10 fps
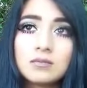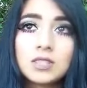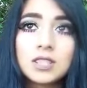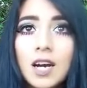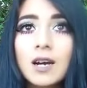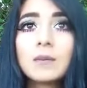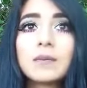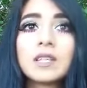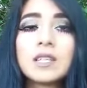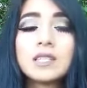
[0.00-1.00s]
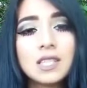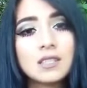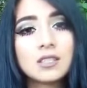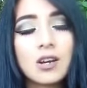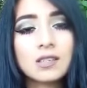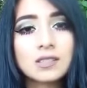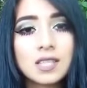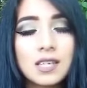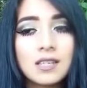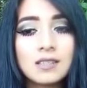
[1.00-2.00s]
dumb detox
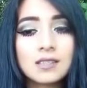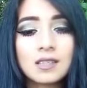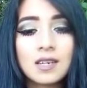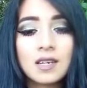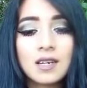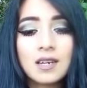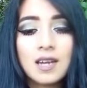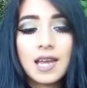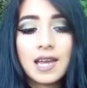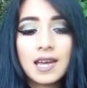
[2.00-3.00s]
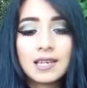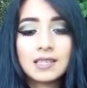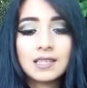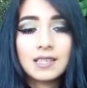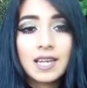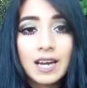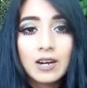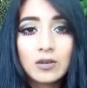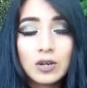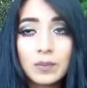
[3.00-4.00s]
teas. And
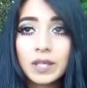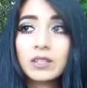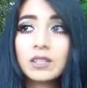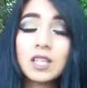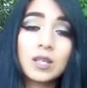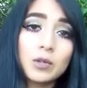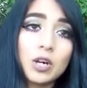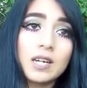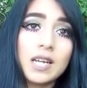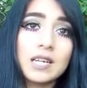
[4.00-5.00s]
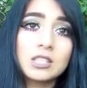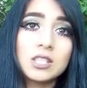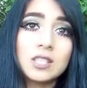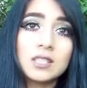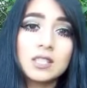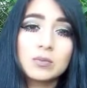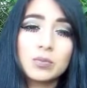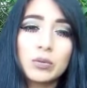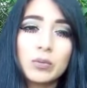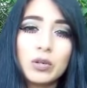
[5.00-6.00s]
now apparently Kim Kardashian is
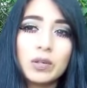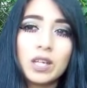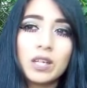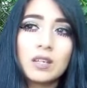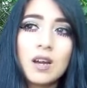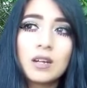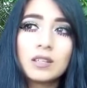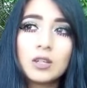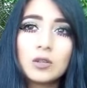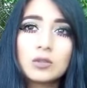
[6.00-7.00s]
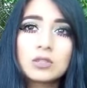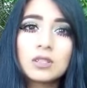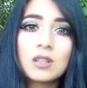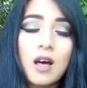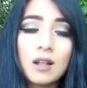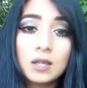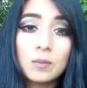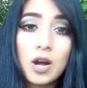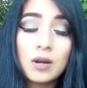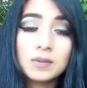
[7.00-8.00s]
promoting those
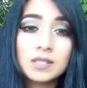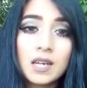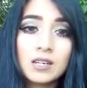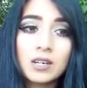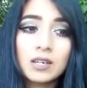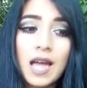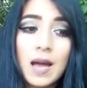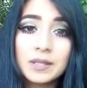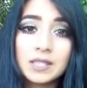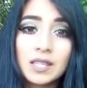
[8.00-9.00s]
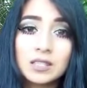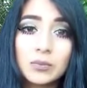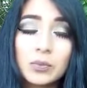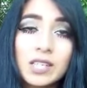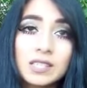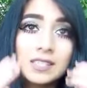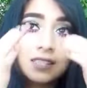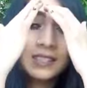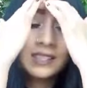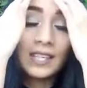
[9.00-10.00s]
lollipops that are appetite
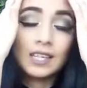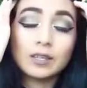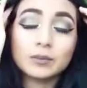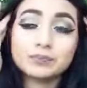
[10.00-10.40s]
suppressants. Like,